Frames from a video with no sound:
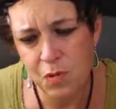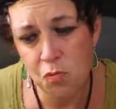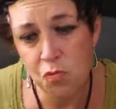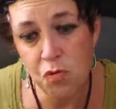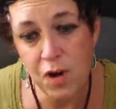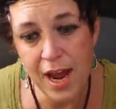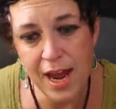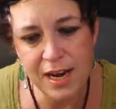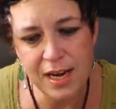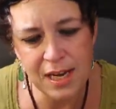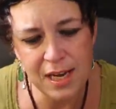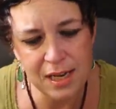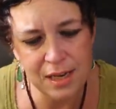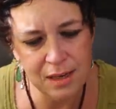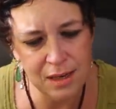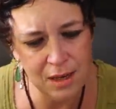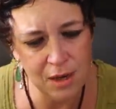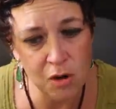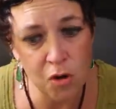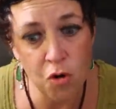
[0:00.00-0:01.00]
ready.
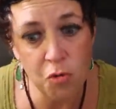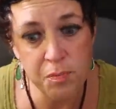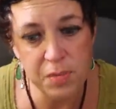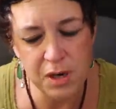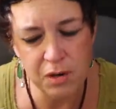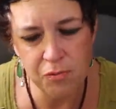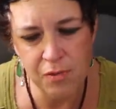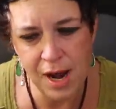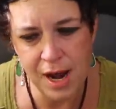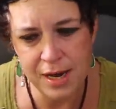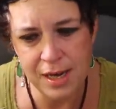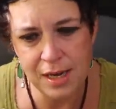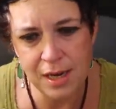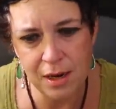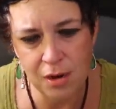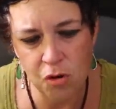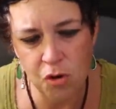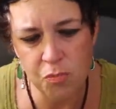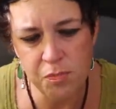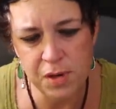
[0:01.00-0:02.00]
I hope you're ready.
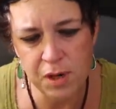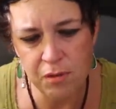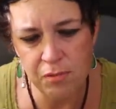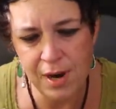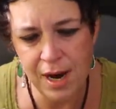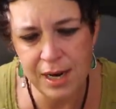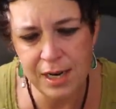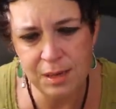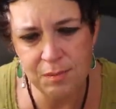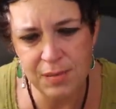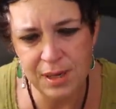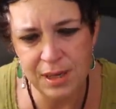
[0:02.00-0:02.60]
I hope you're ready